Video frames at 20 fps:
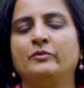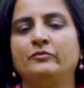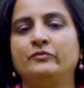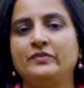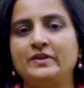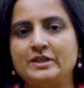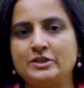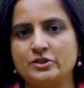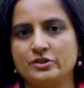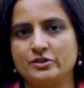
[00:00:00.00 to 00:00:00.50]

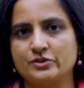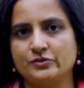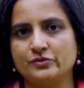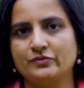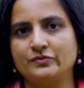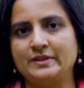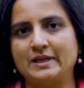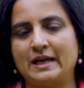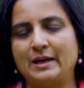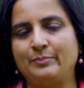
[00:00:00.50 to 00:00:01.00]
features
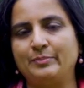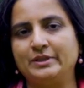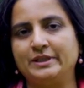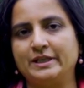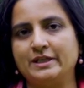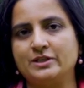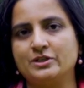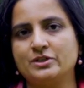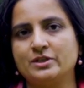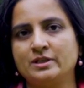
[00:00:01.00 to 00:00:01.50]
of the
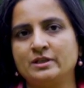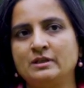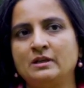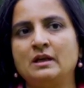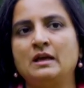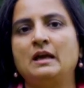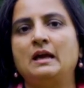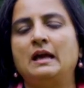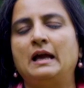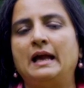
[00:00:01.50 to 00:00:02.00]
application
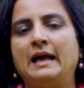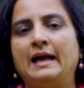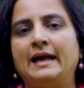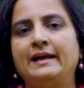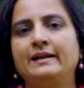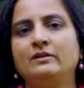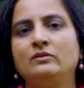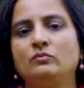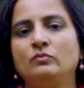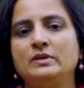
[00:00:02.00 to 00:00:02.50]

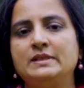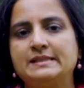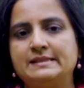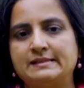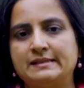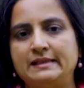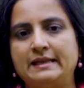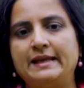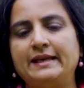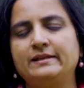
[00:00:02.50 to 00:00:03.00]
and we
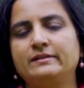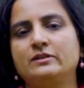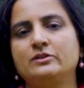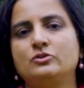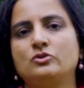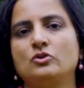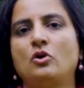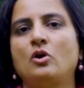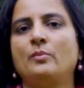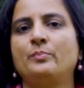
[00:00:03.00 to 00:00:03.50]
select the
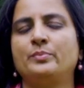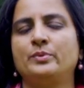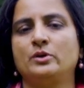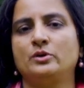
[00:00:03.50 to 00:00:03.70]
top